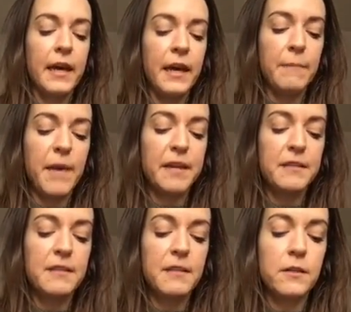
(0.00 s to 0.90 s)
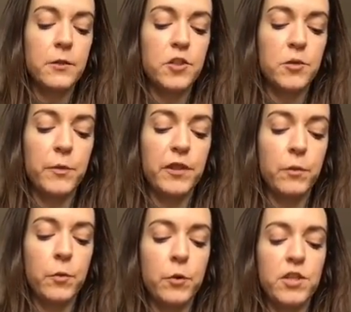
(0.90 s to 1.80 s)
and makes a solution with
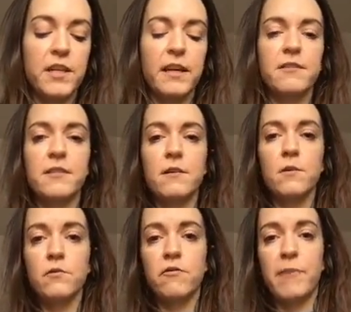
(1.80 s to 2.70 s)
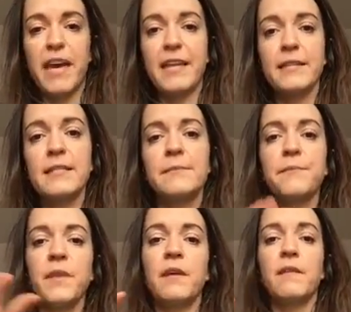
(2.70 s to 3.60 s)
the water. Now dissolve means
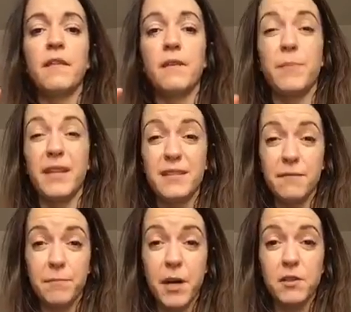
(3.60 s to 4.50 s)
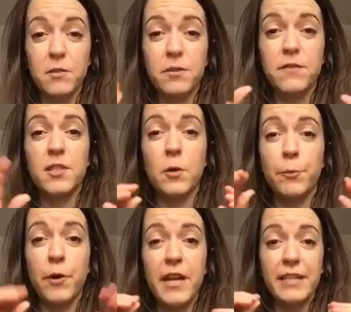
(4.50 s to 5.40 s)
that the bits of particles of salt
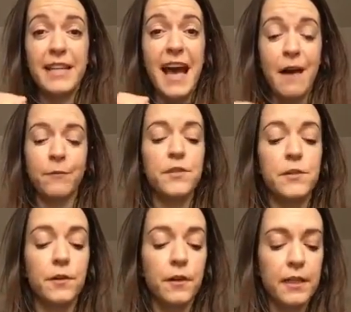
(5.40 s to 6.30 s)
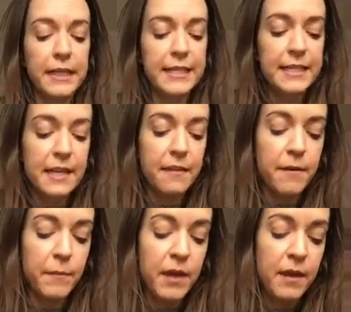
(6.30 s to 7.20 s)
break down so you can hardly see
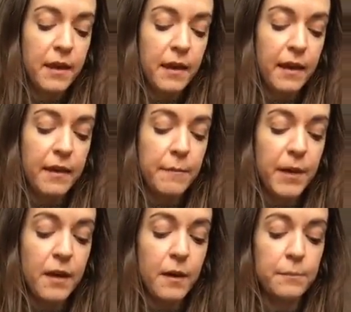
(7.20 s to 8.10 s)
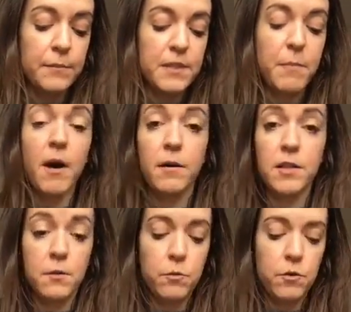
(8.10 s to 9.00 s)
them and it becomes part
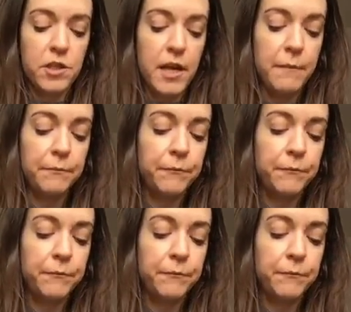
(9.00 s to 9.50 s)
of the water.